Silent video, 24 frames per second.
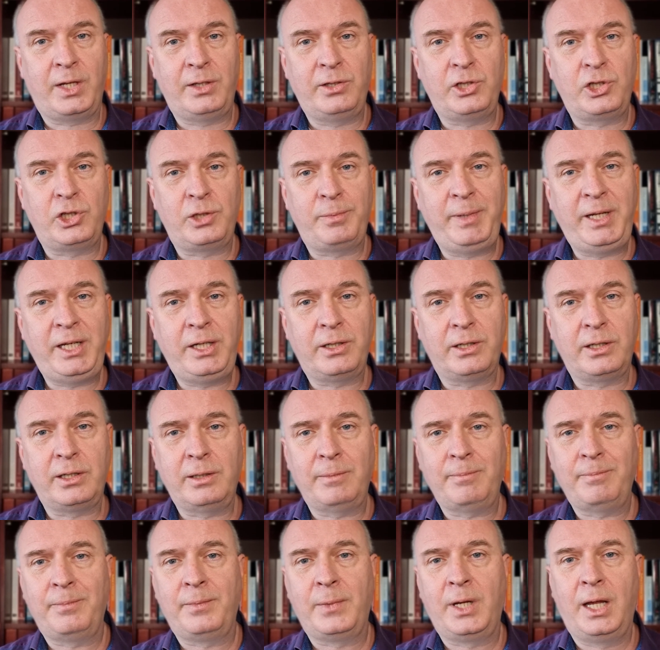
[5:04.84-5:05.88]

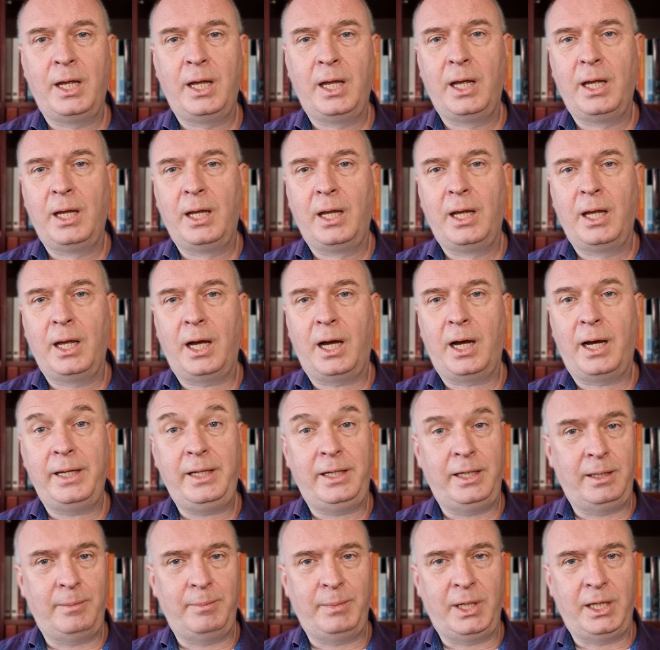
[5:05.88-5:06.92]
speaker,
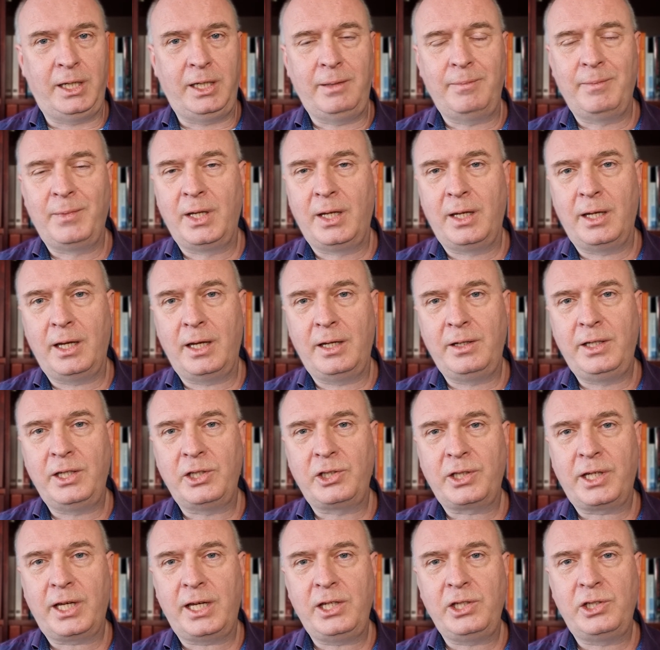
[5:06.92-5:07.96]
i.e. me, in
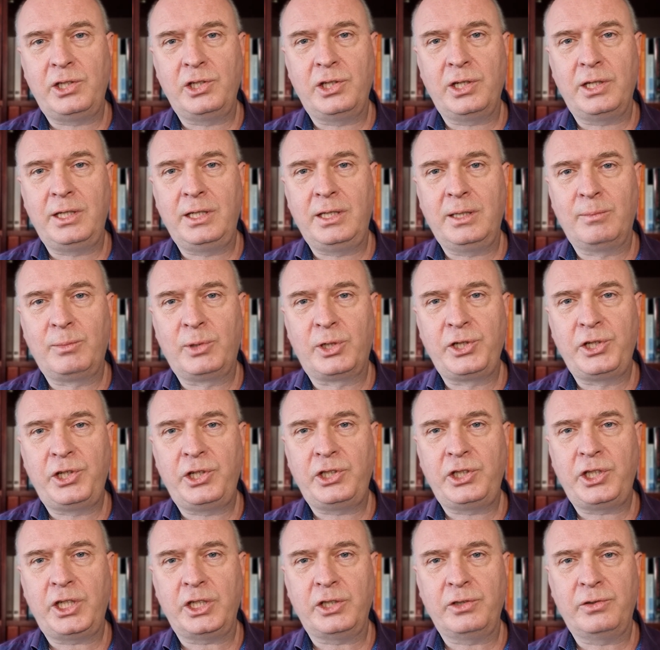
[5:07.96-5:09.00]
this case is a little more
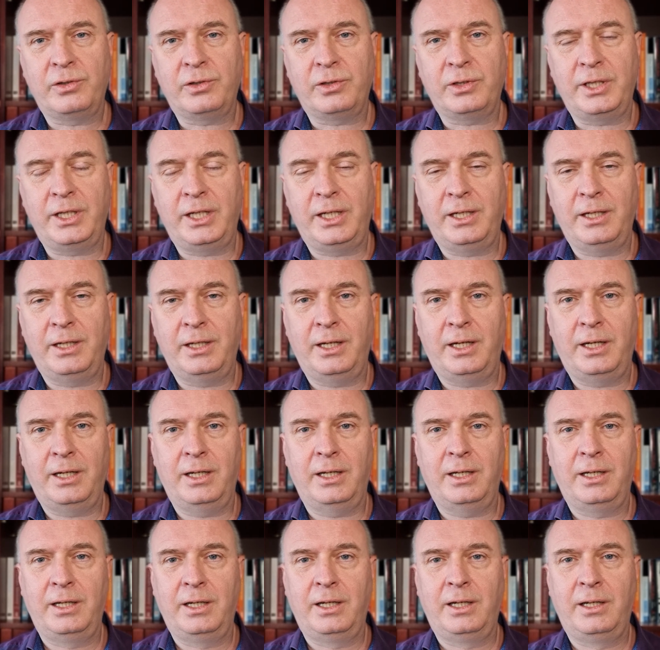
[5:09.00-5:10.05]
successful in
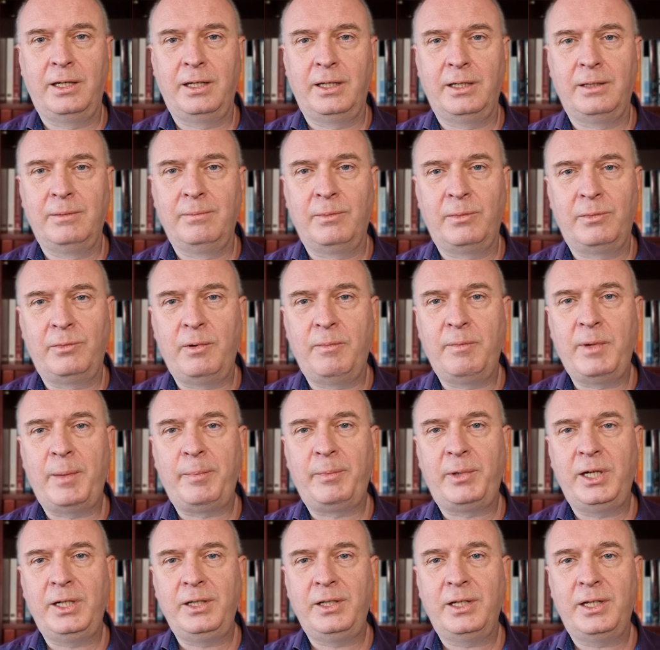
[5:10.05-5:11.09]

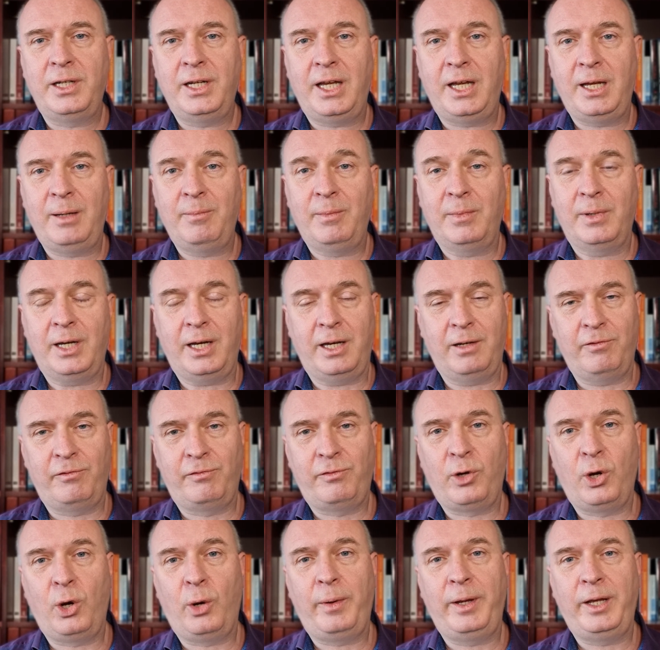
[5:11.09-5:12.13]
remembering the name and
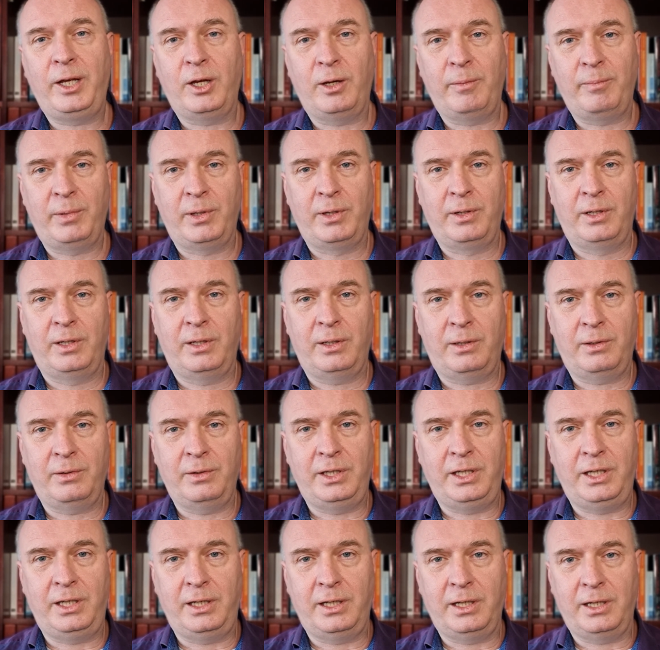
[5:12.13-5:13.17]
following up on
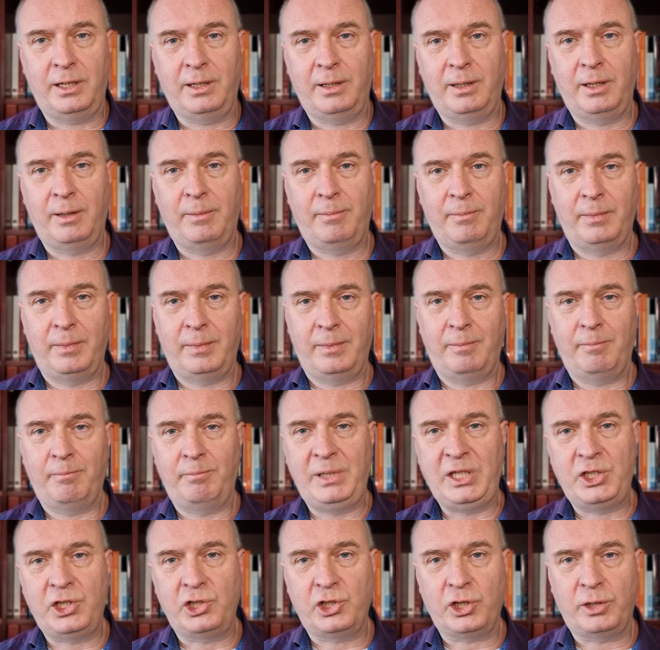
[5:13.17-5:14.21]
the
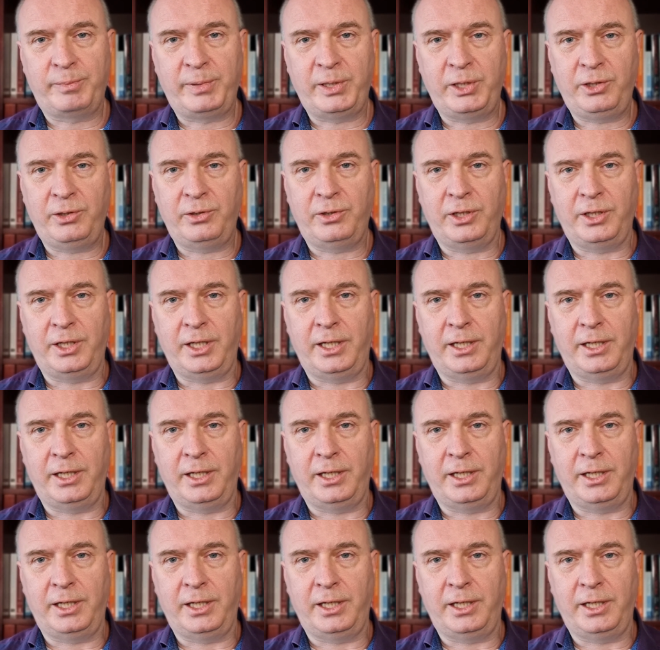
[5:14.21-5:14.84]
business opportunity